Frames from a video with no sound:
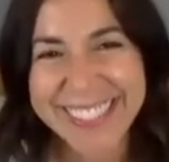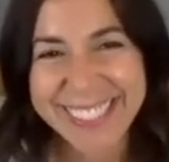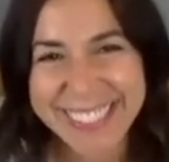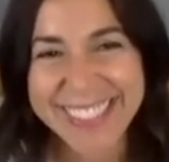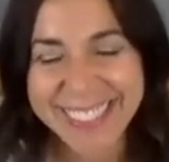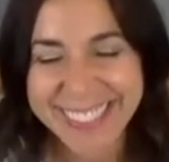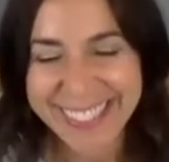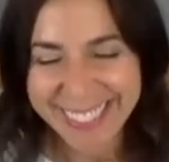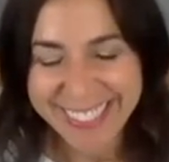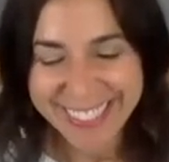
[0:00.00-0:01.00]

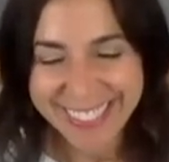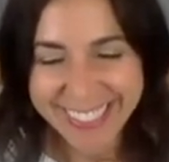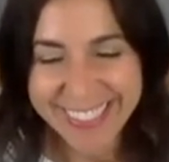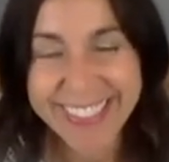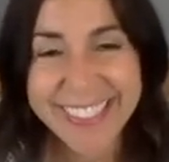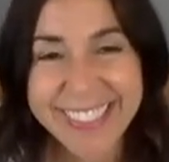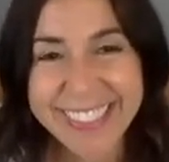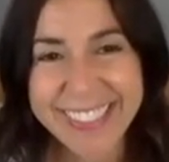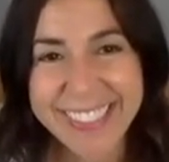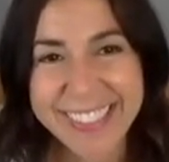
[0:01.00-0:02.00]

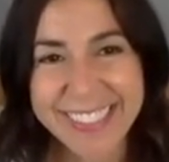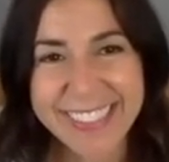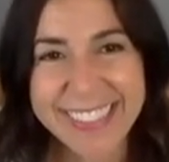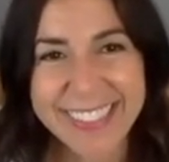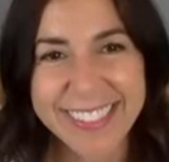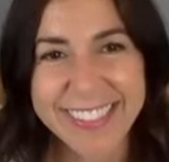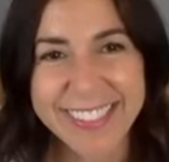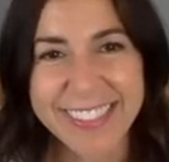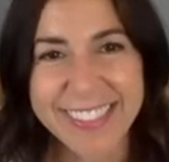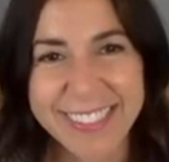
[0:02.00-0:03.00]

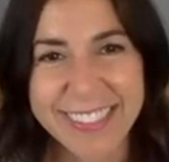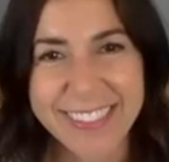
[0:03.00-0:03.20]
The person shown says nothing.